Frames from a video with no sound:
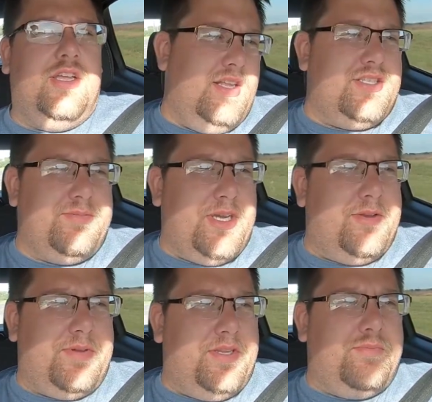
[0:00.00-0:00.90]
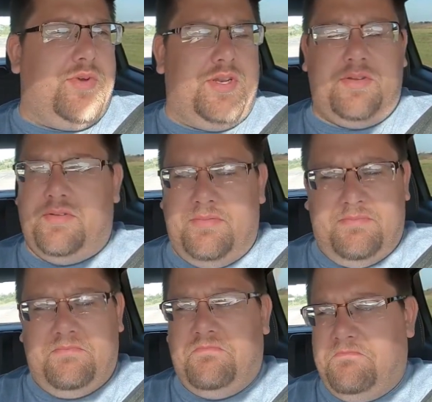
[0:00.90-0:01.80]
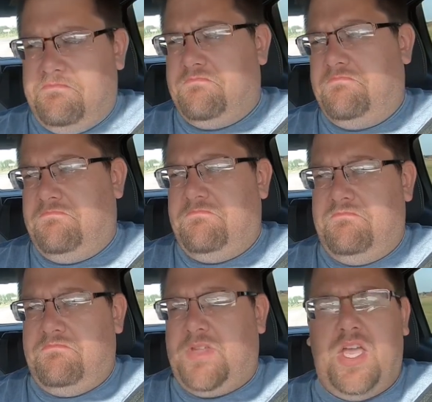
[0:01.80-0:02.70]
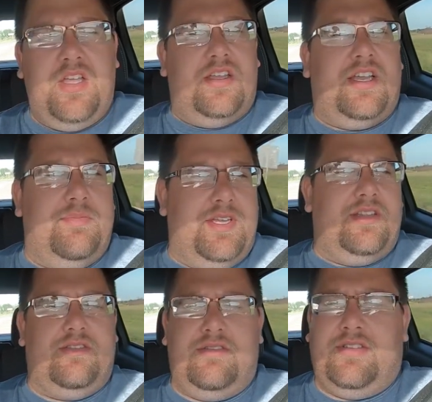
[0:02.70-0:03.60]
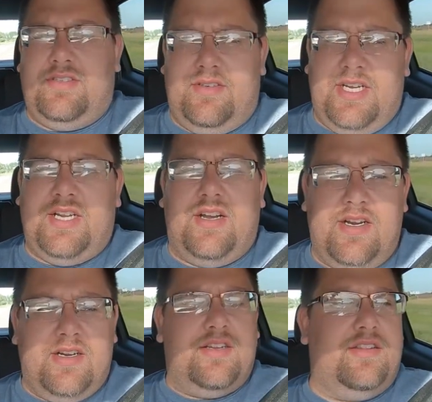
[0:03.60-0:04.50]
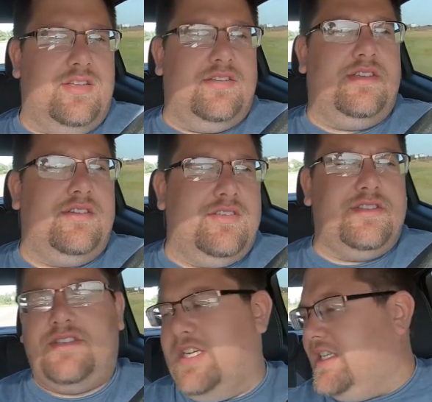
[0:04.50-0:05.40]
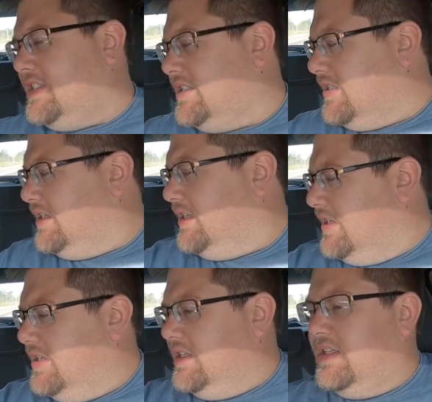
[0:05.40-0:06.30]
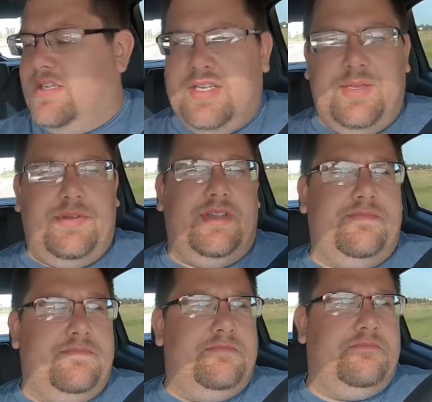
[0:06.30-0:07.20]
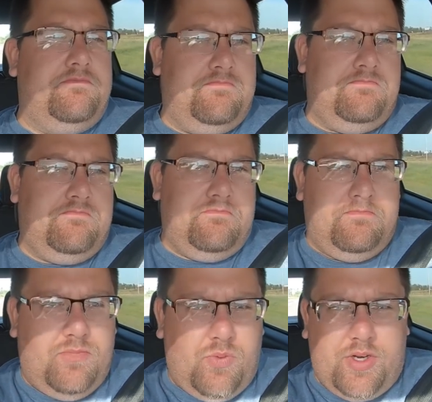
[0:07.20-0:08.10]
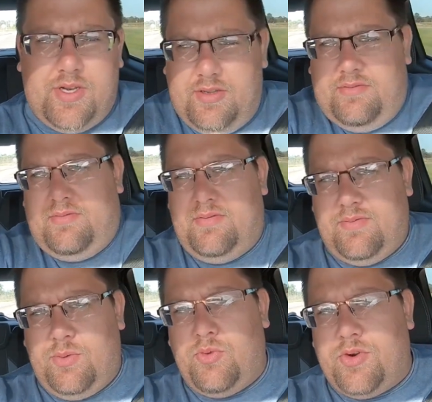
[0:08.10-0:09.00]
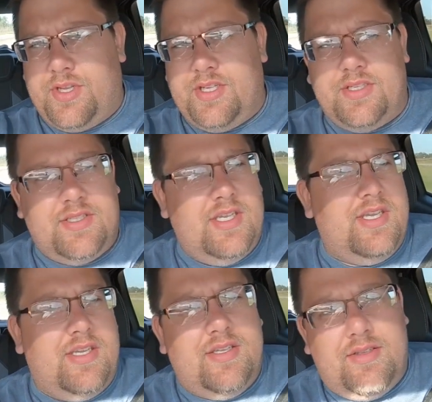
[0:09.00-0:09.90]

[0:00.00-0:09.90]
That's just my opinion, but yeah, I mean, it's a great car. The interiors are nice. I mean, what more can you say?